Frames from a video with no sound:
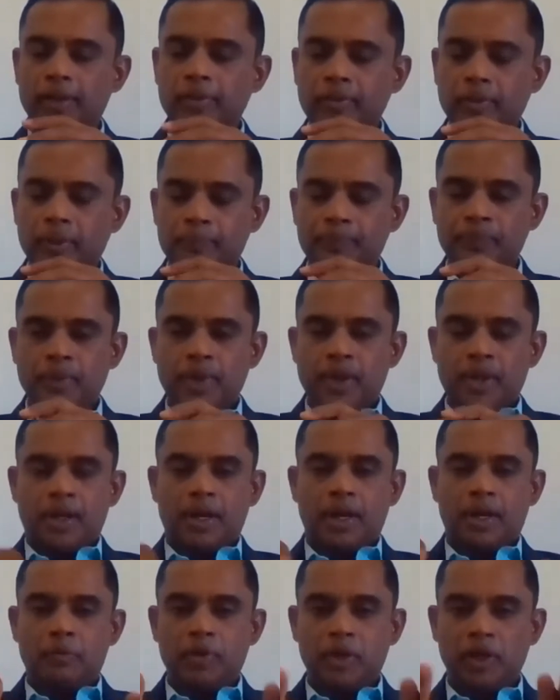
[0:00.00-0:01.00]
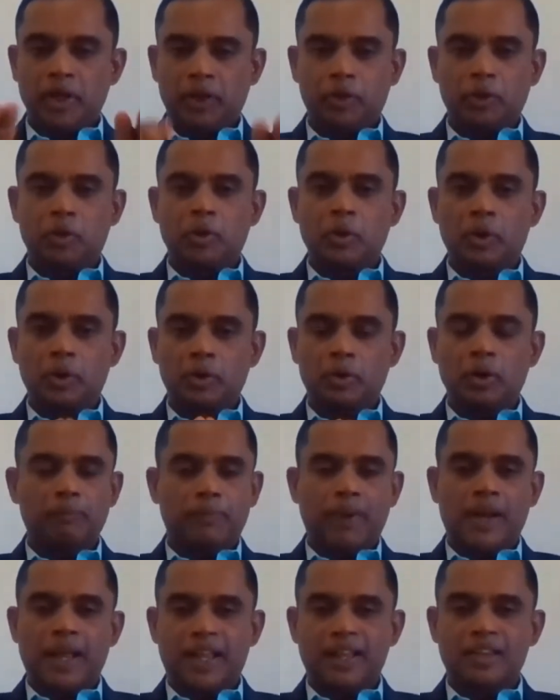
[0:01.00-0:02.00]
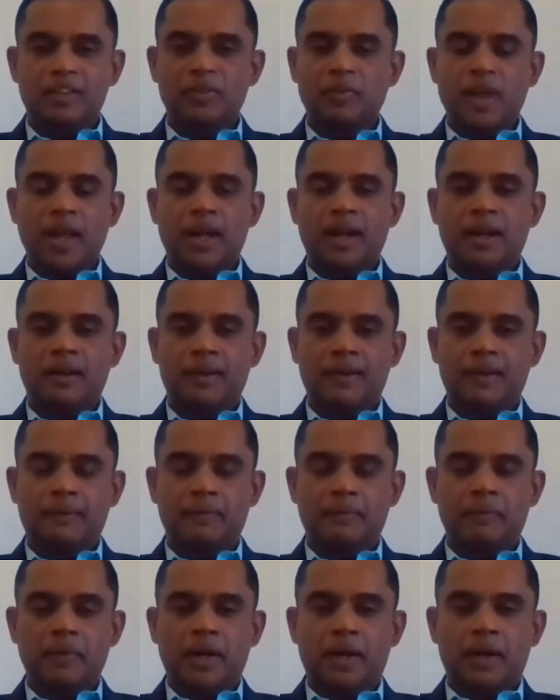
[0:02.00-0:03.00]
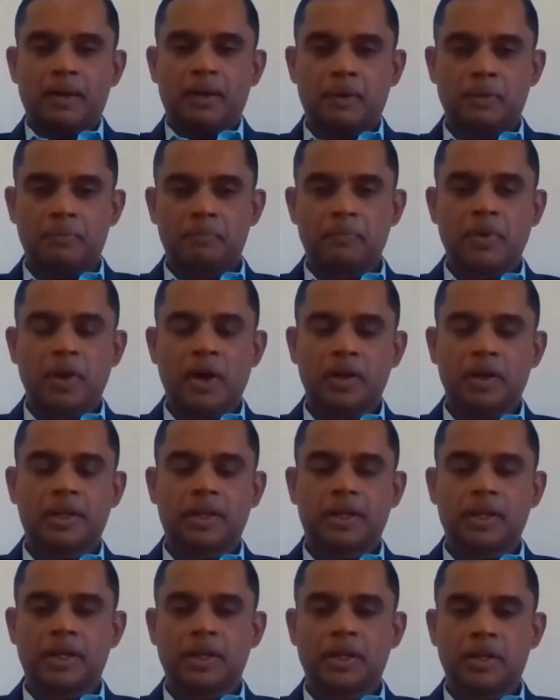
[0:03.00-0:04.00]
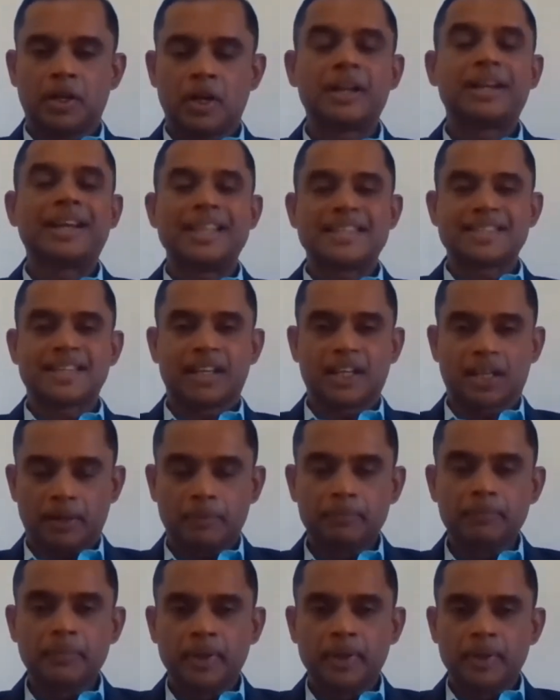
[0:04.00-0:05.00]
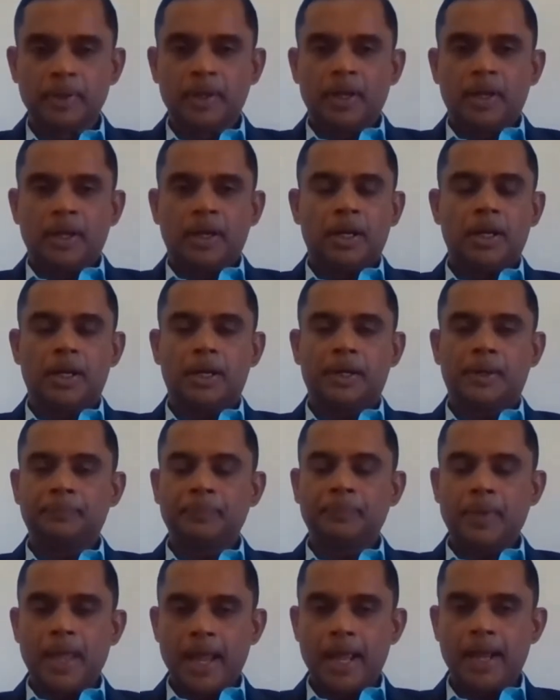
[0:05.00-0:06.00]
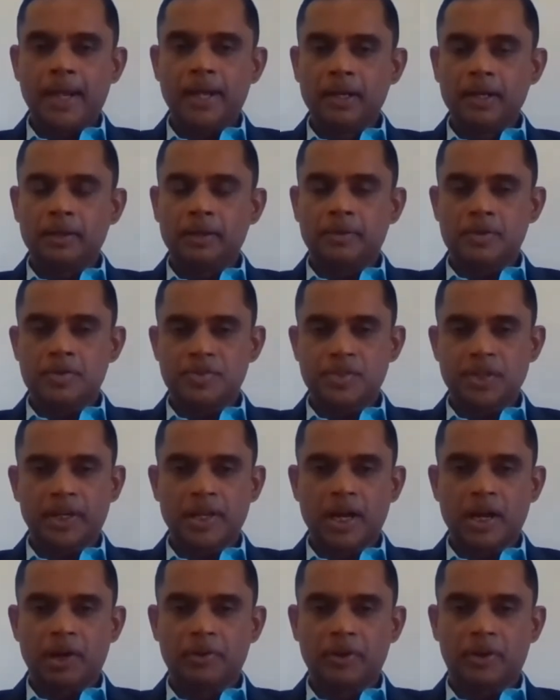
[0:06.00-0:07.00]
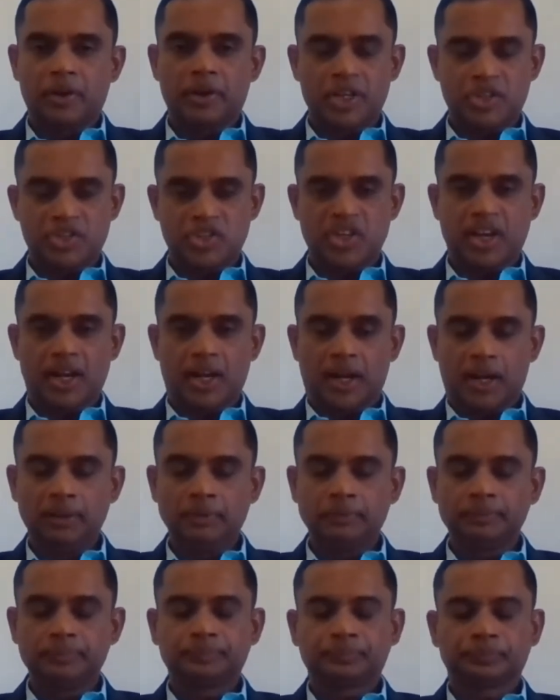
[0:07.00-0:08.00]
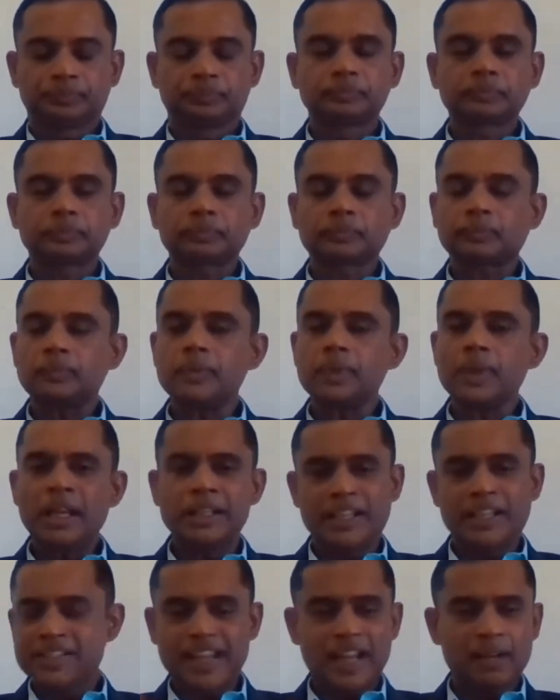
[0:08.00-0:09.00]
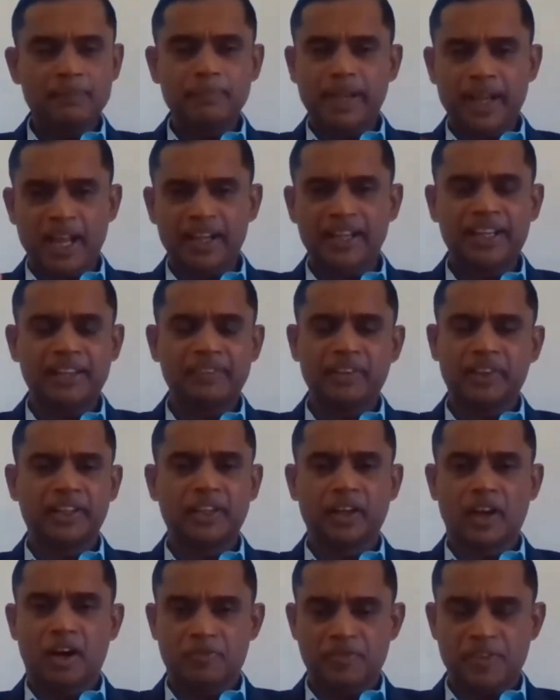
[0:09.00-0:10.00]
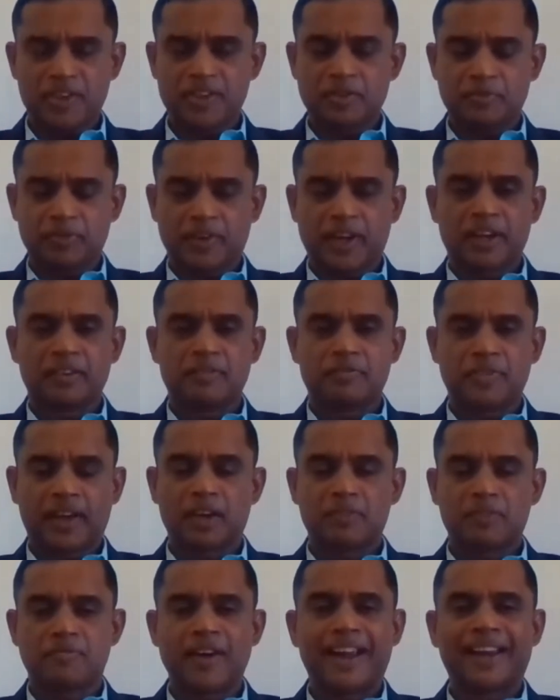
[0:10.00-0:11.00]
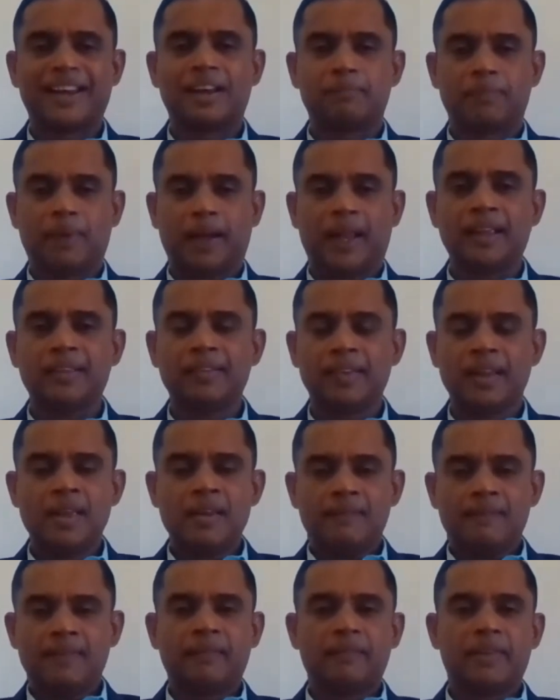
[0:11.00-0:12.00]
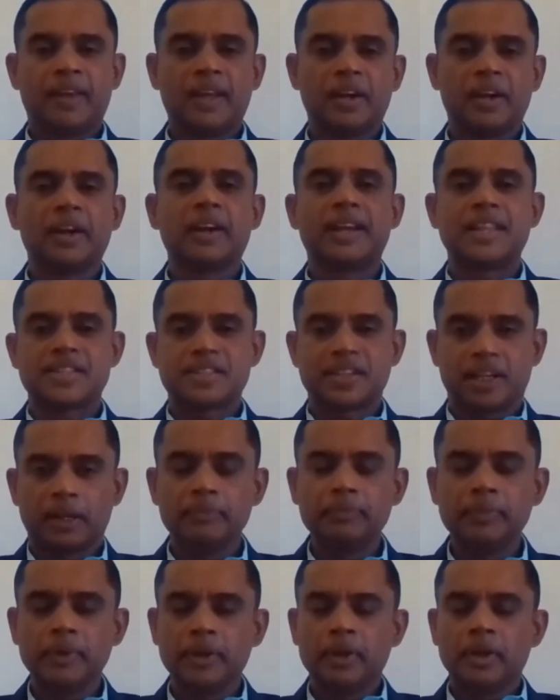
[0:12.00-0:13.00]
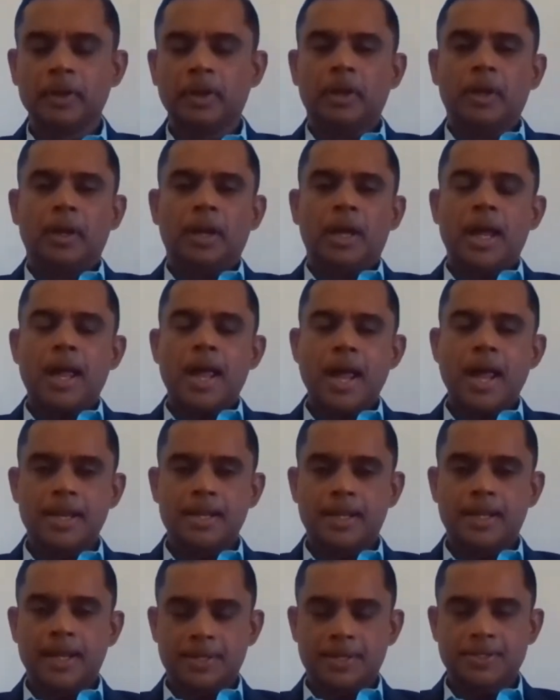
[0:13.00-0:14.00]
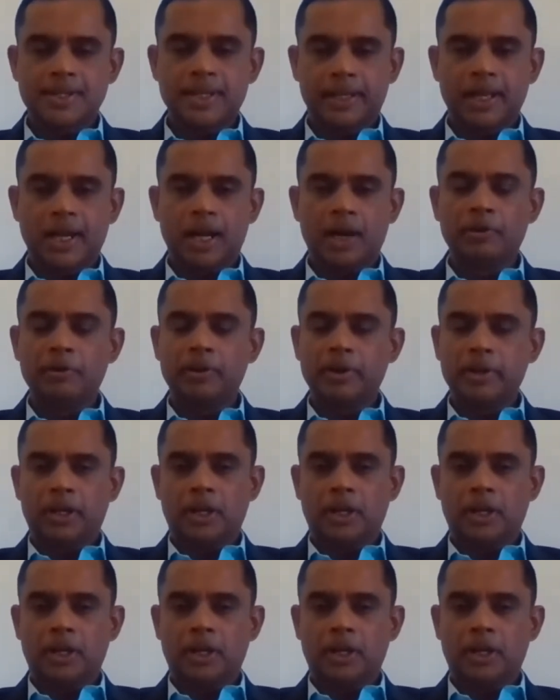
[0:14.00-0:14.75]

is uh, we need to go to a place where uh, not not disturbed and sit down on a chair. This can be done even in the office if, can, if you can find a place where we are not disturbed. And then sit down,